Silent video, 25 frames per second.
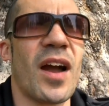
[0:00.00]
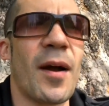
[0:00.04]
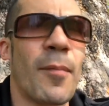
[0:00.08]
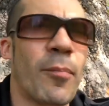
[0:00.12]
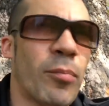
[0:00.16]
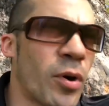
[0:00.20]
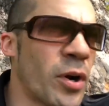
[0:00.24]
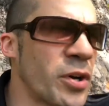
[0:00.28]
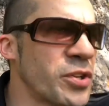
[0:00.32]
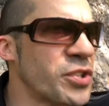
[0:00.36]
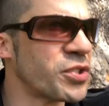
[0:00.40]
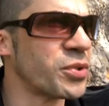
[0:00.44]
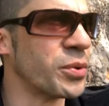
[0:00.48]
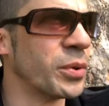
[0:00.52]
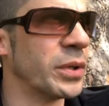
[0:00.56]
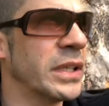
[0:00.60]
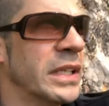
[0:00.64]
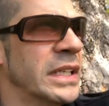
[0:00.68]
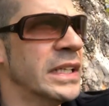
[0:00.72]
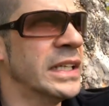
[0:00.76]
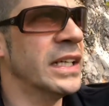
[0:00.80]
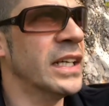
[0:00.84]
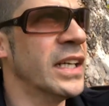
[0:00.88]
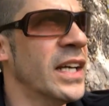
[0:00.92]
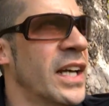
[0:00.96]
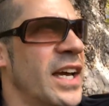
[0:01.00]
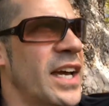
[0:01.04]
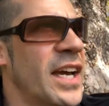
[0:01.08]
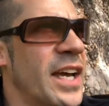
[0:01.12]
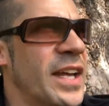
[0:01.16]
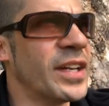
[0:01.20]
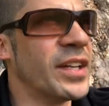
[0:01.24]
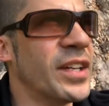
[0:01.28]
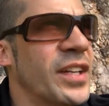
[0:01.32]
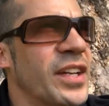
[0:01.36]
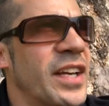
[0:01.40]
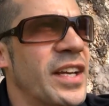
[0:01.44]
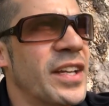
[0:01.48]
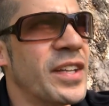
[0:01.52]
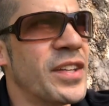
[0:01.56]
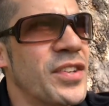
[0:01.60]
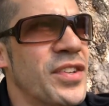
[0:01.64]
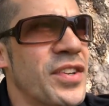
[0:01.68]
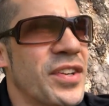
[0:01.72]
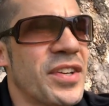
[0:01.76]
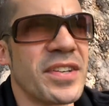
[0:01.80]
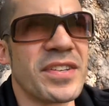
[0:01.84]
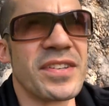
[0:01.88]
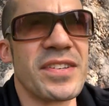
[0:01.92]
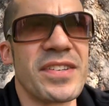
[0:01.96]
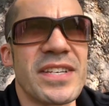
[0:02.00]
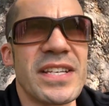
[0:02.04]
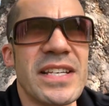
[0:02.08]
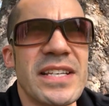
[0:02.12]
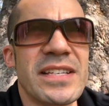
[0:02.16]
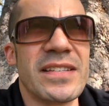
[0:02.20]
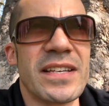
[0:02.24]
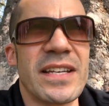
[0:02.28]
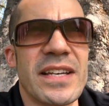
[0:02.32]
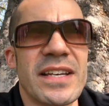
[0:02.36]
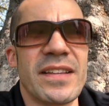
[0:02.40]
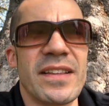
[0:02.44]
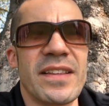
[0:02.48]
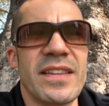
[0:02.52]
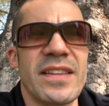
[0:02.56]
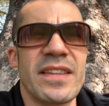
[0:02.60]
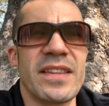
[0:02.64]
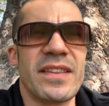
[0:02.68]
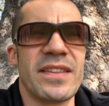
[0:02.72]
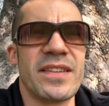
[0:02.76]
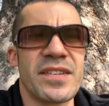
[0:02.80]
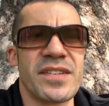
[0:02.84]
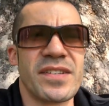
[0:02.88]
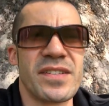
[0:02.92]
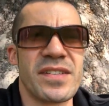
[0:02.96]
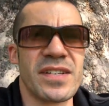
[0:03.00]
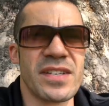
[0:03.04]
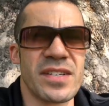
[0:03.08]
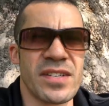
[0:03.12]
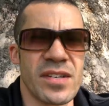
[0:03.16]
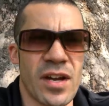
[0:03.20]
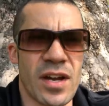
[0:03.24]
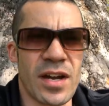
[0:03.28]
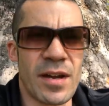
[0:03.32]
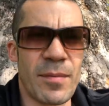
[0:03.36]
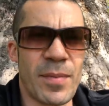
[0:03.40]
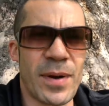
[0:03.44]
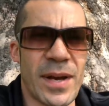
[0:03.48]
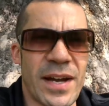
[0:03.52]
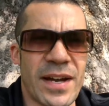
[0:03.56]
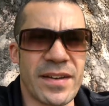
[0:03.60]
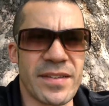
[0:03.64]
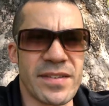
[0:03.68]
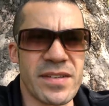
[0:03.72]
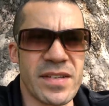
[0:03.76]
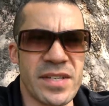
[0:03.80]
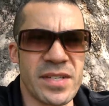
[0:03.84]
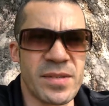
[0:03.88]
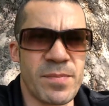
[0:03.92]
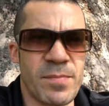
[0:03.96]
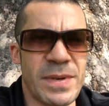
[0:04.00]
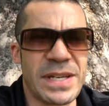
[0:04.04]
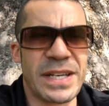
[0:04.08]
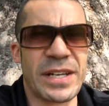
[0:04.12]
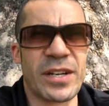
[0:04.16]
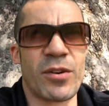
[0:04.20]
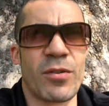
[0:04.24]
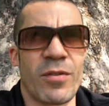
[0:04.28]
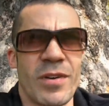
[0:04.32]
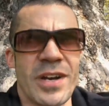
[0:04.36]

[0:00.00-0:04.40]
approach to it, and you can see that this desire path has been